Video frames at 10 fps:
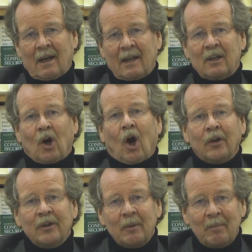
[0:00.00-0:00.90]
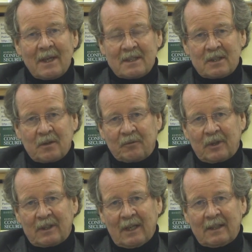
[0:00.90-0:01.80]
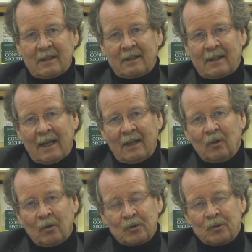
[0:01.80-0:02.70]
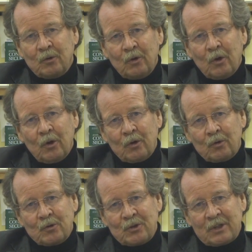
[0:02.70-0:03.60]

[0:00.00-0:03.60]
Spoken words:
And on the basis of the data, then also to